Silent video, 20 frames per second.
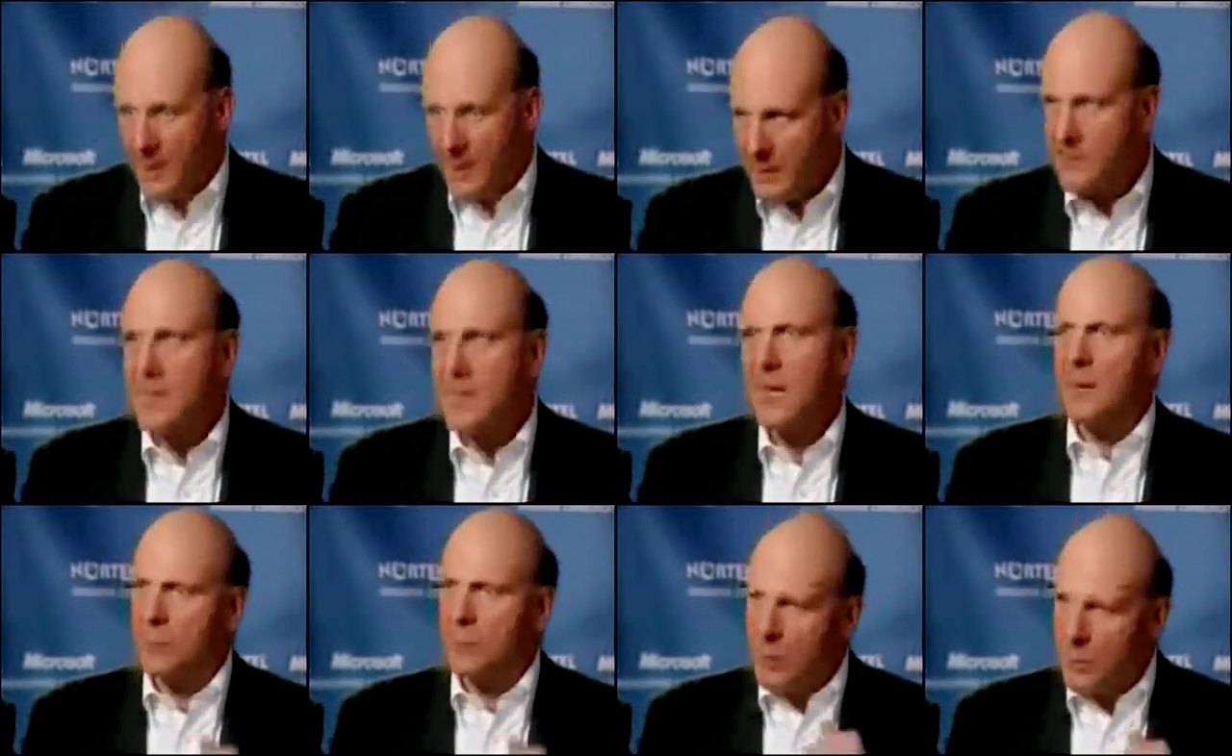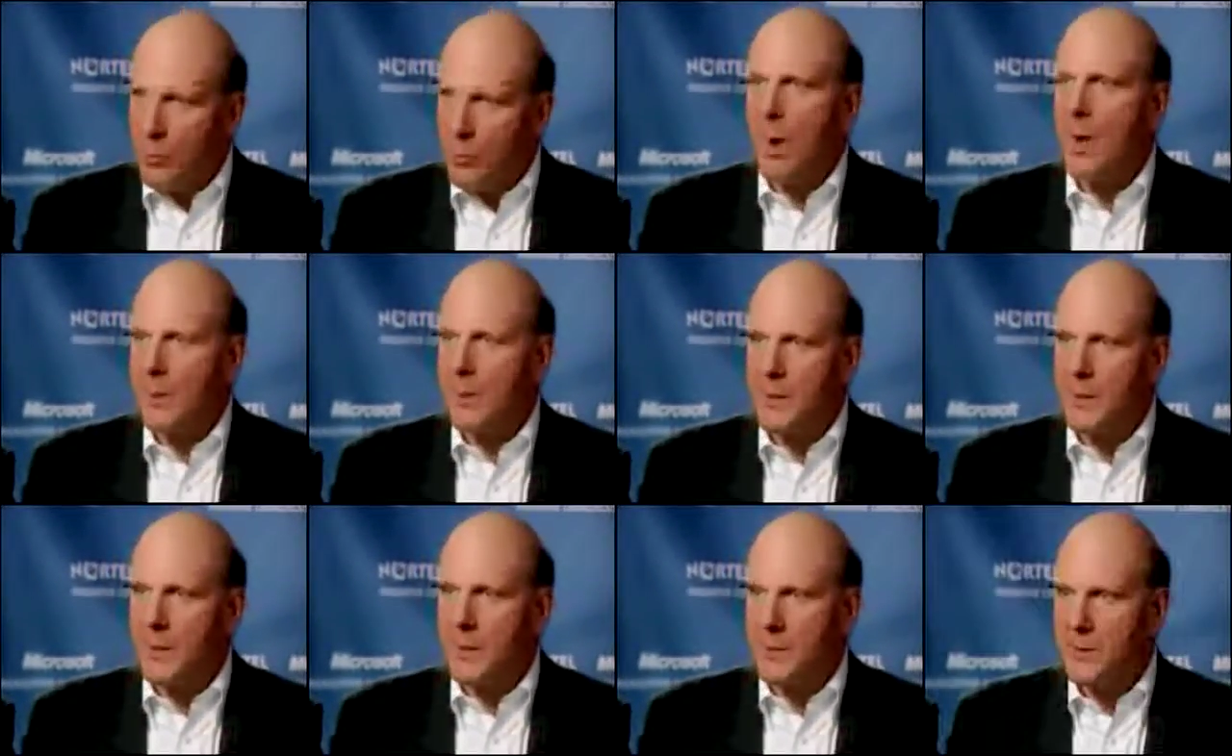We said we
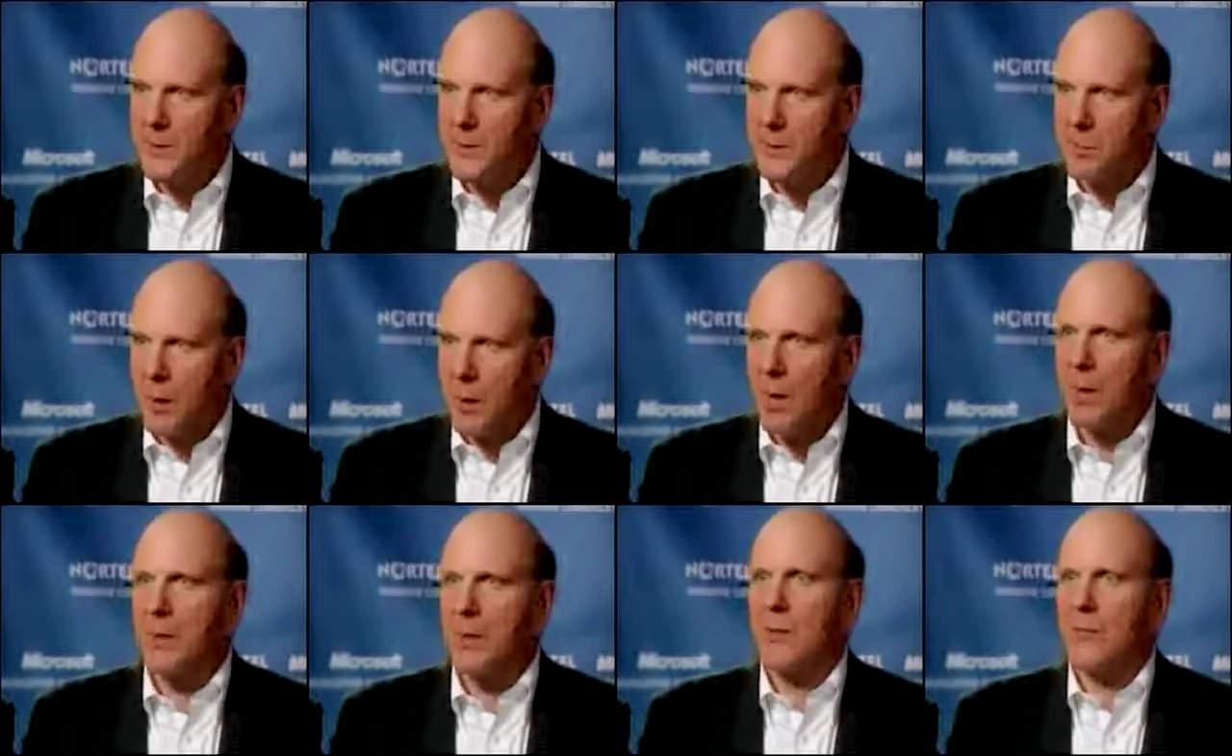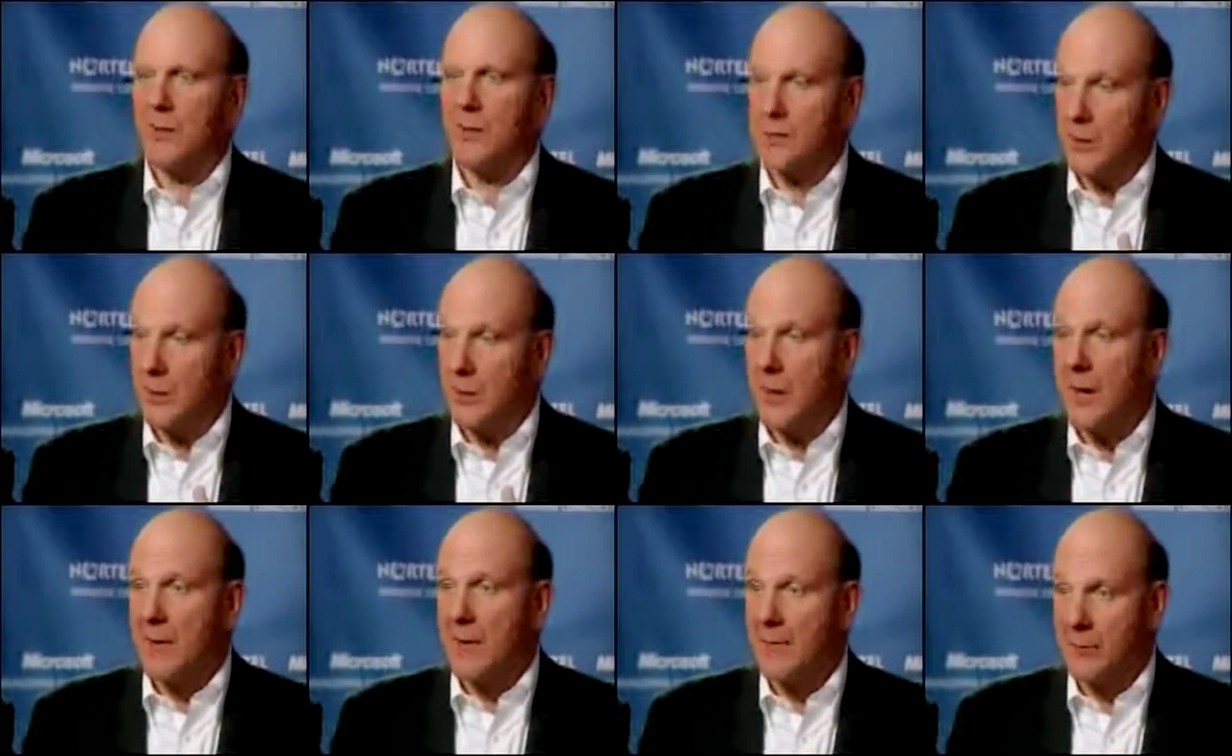want to be in this market. There's
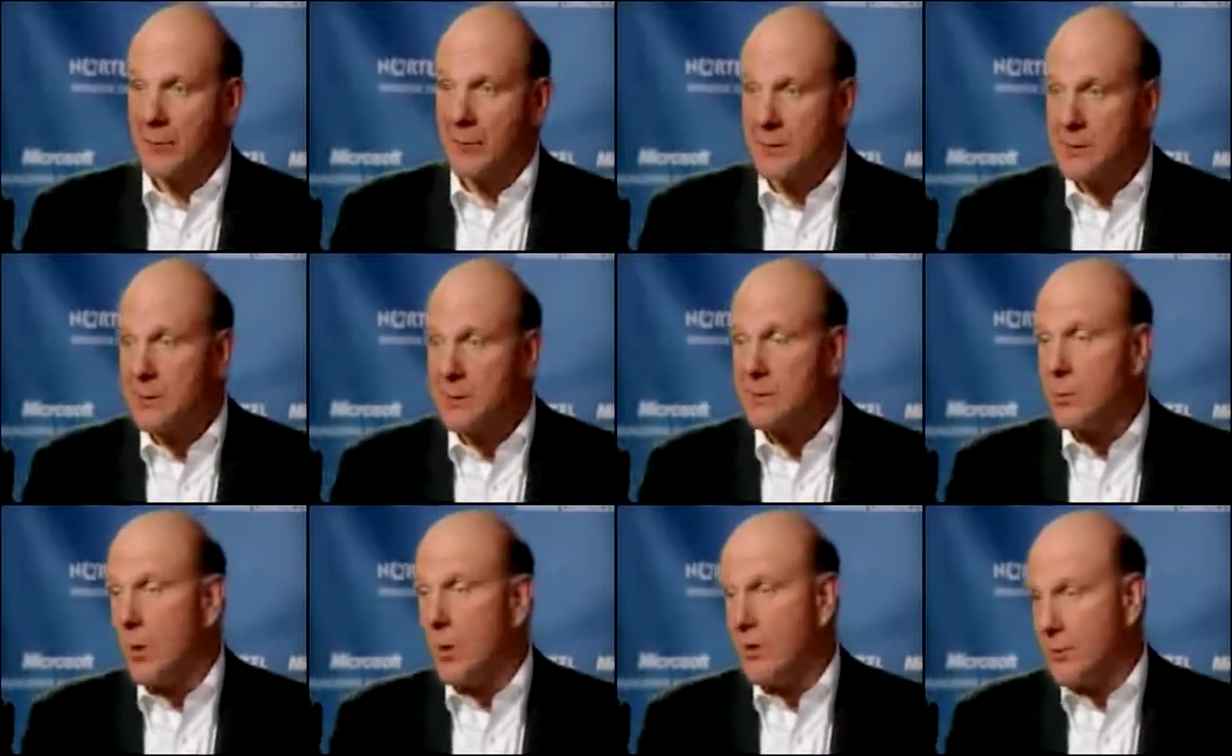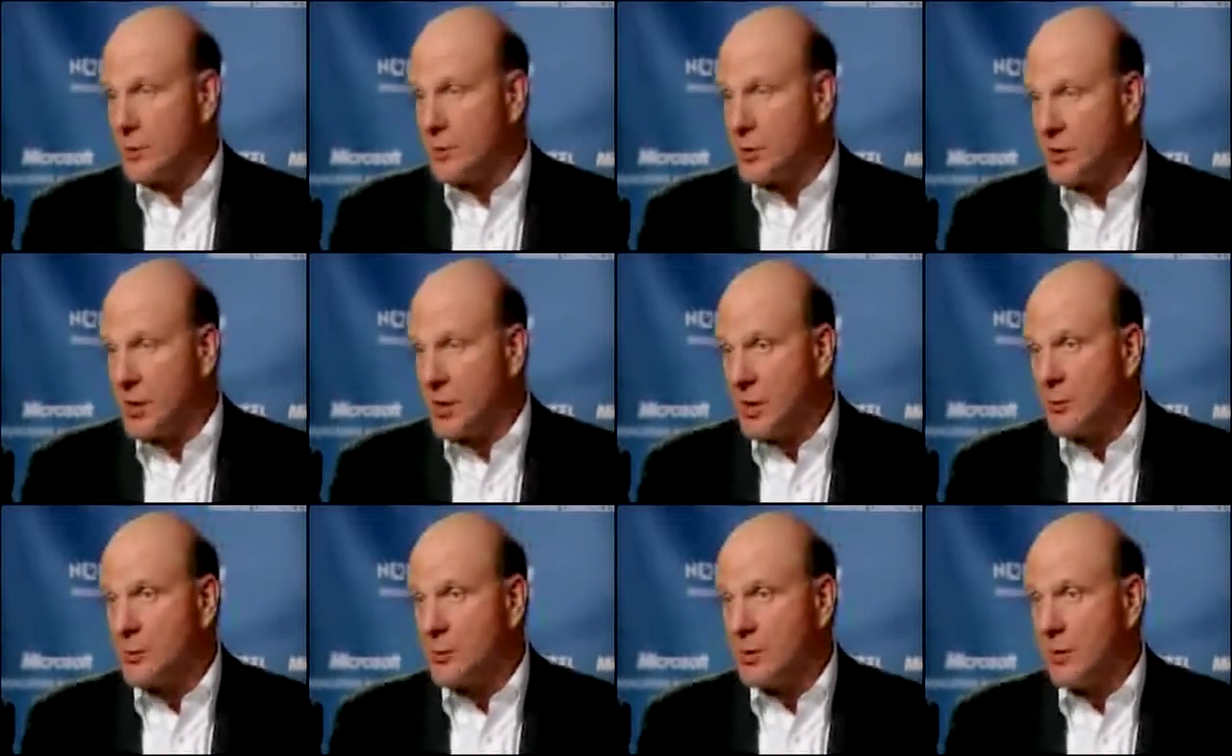a lot of reasons why there's
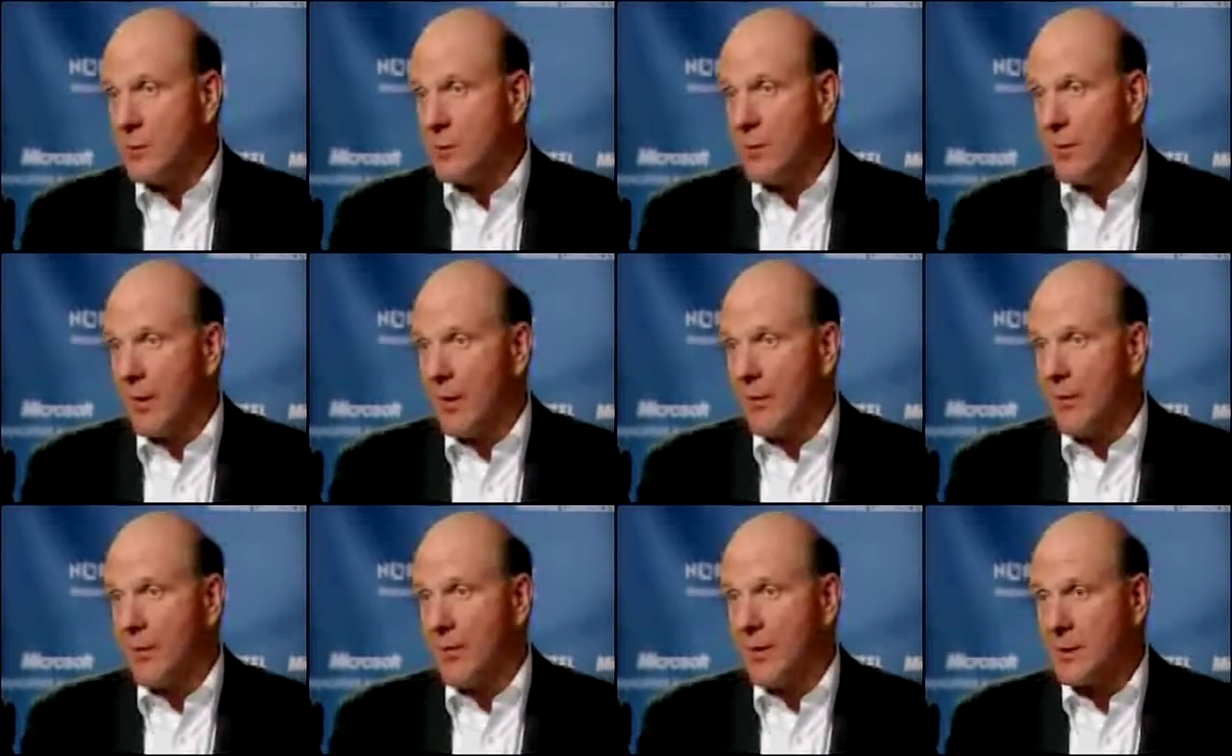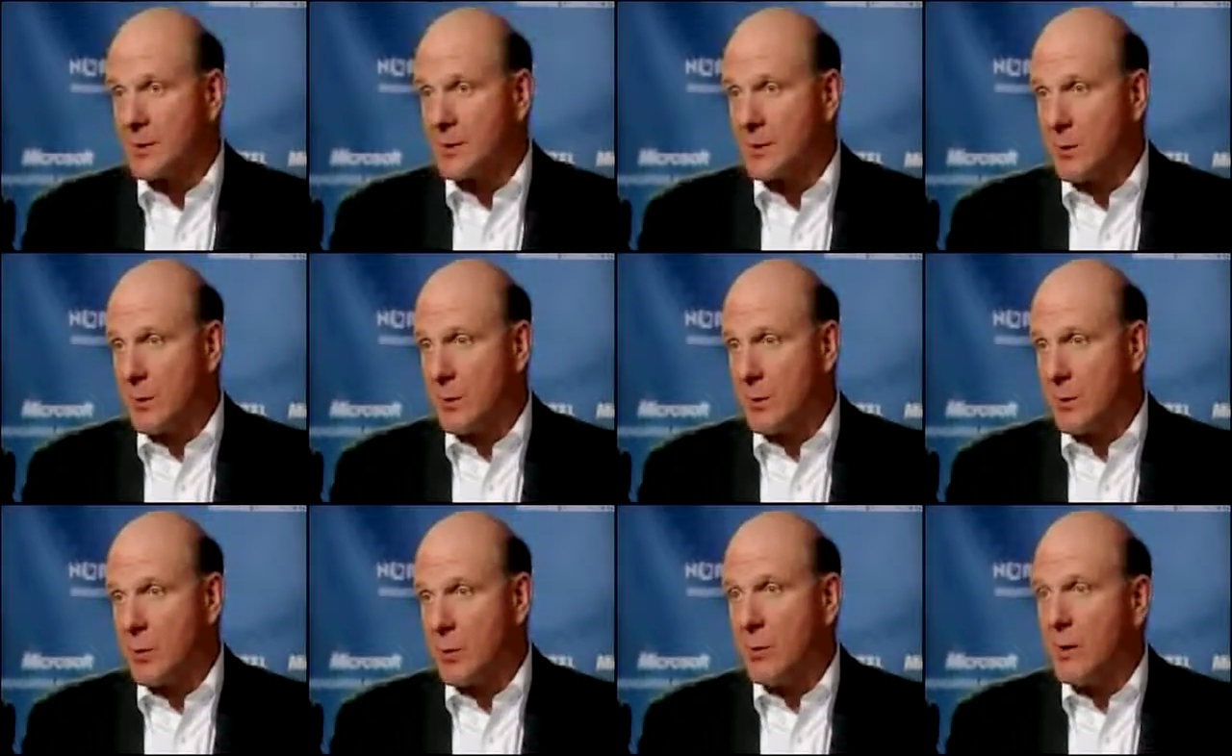synergy with other things
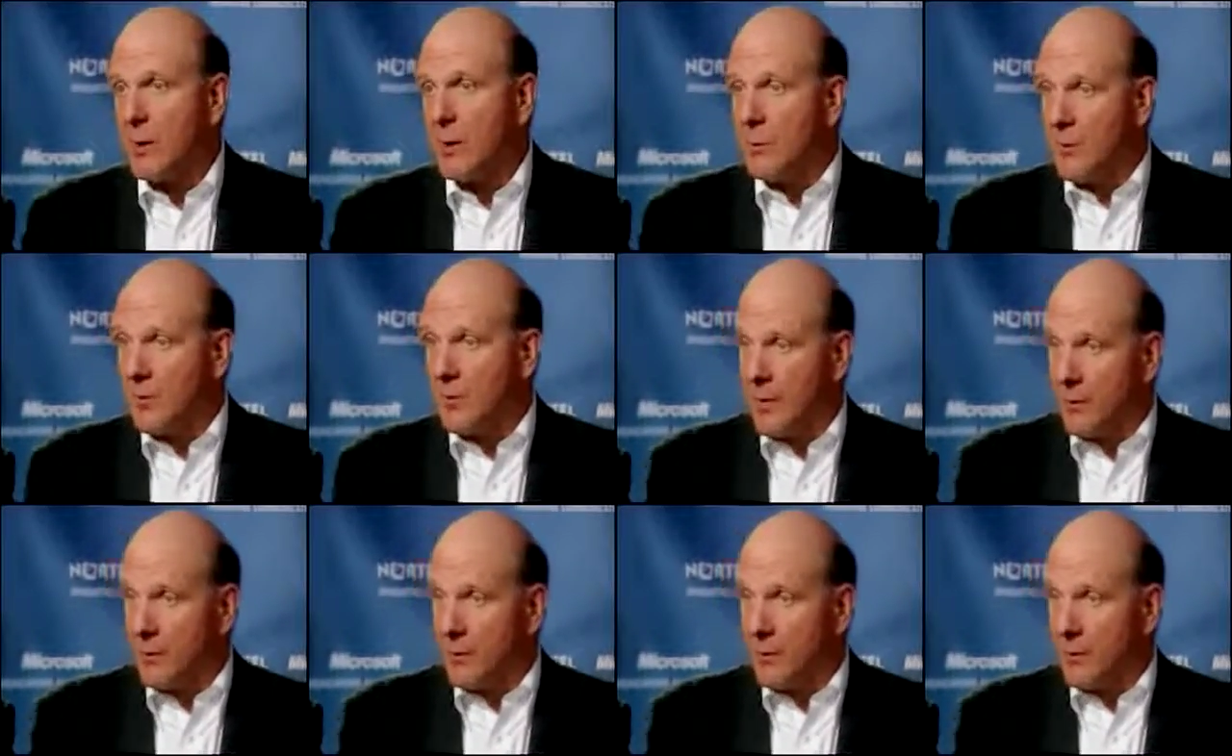that we're doing.